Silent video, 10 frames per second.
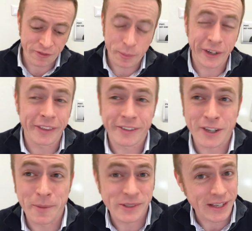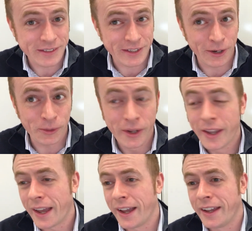Everybody that's got them says so.
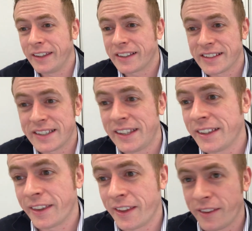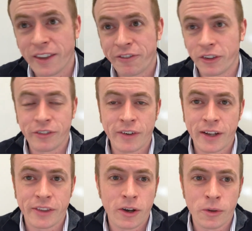You can see that
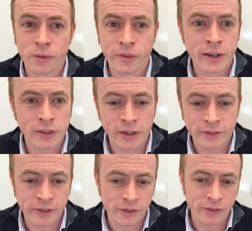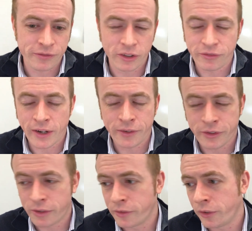the whole Vanguard series is fully
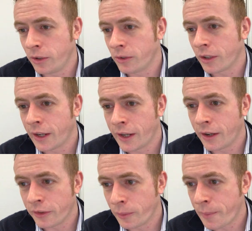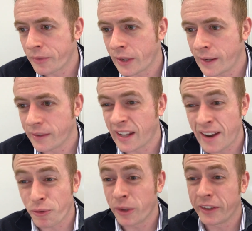5-star reviewed on the website.
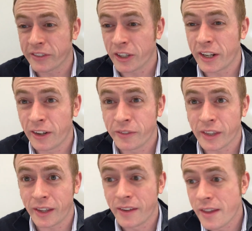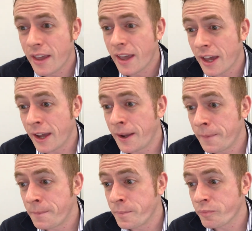Everyone that's got it loves it.
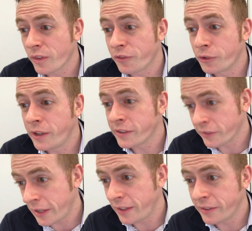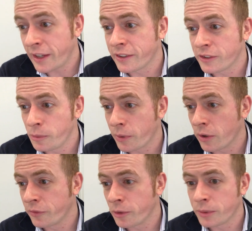For reasons like you said, super
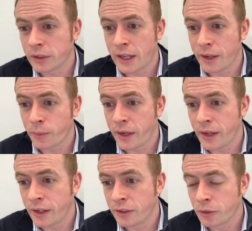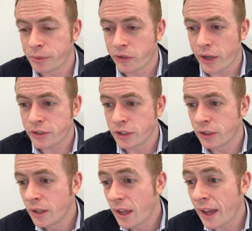comfortable, lightweight, and good
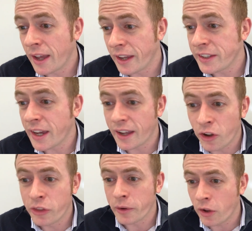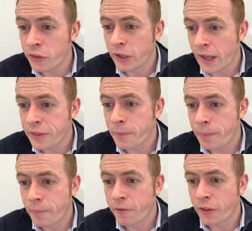protection. And yeah, on the leather
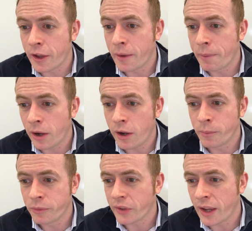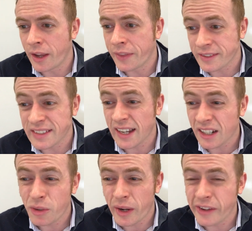for the palms, that's
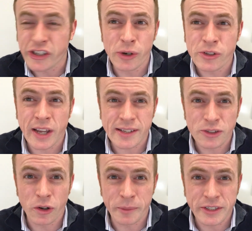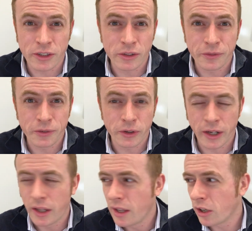exactly why I chose that sort of material for it.